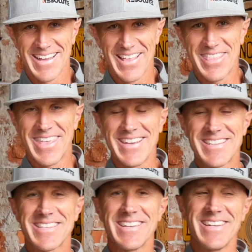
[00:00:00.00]

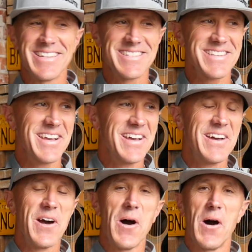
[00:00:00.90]
This is
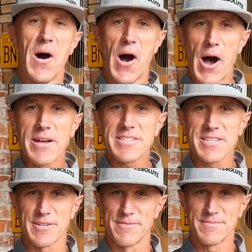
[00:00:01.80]

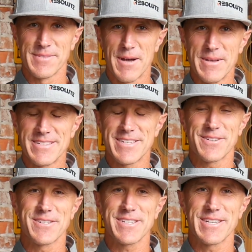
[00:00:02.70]
awesome. I mean,
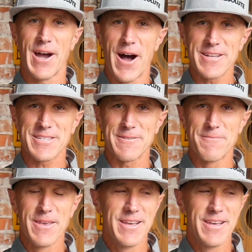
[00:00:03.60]
seriously awesome.